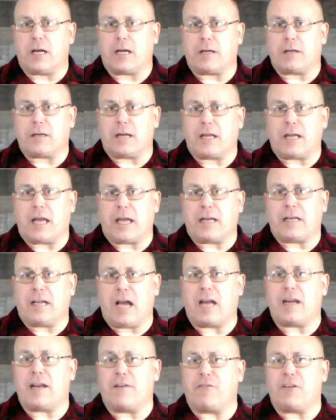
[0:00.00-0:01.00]
had
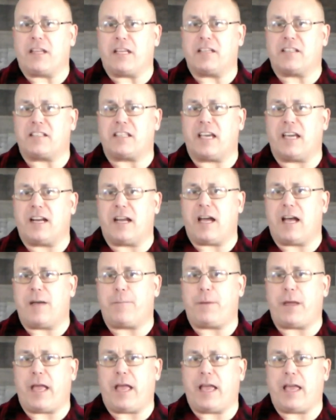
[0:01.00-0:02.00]
gotten everything set
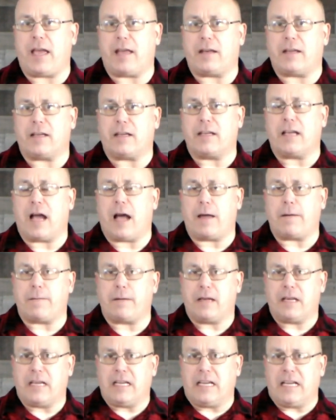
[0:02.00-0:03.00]
up and
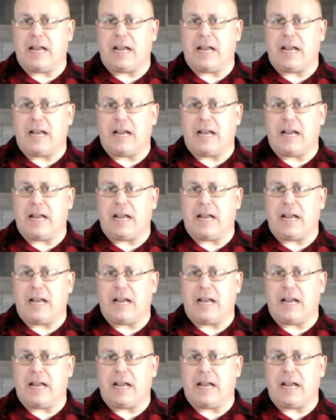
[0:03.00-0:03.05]
got